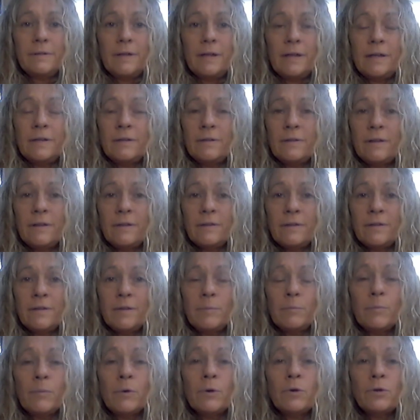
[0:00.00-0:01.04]
And the
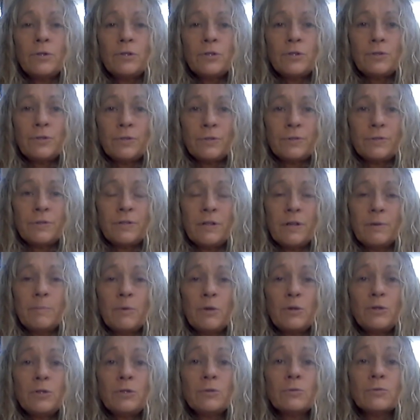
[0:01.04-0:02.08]

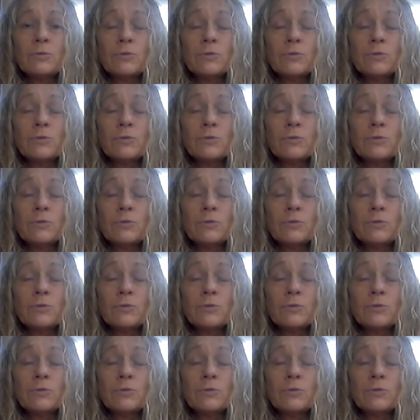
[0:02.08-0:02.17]
emotional